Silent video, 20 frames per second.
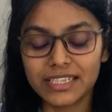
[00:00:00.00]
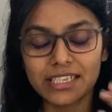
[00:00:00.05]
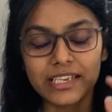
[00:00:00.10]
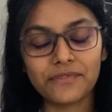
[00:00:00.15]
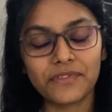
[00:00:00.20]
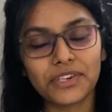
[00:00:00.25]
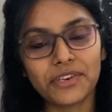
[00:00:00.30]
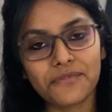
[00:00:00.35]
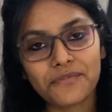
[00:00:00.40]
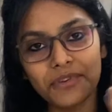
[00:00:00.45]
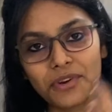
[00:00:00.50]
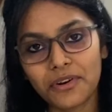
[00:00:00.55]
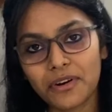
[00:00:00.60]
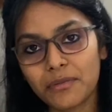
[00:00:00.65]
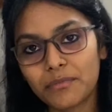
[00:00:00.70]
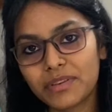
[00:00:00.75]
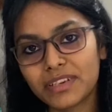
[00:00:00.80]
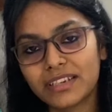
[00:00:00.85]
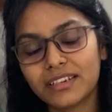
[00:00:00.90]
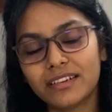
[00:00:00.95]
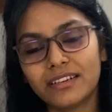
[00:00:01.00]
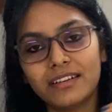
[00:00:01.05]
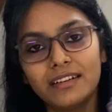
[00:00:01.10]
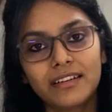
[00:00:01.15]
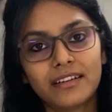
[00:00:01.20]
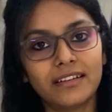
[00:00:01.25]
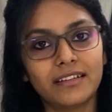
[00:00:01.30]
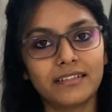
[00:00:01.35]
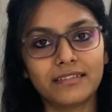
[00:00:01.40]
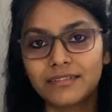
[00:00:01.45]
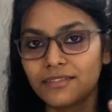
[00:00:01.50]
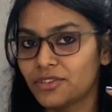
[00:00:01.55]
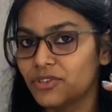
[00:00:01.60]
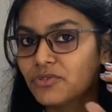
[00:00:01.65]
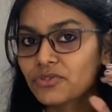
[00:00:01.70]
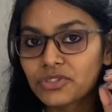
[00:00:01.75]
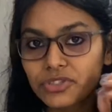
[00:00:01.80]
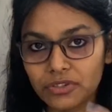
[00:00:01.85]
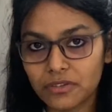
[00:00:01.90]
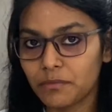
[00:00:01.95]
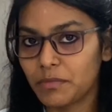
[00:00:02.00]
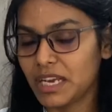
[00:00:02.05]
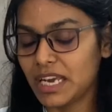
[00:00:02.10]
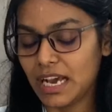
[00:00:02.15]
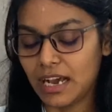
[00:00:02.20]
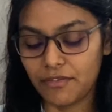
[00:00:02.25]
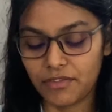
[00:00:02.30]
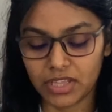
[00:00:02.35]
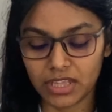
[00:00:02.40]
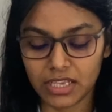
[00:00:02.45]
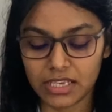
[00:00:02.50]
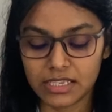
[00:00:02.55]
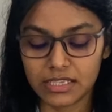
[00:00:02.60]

Even if you're a beginner, you should be having this.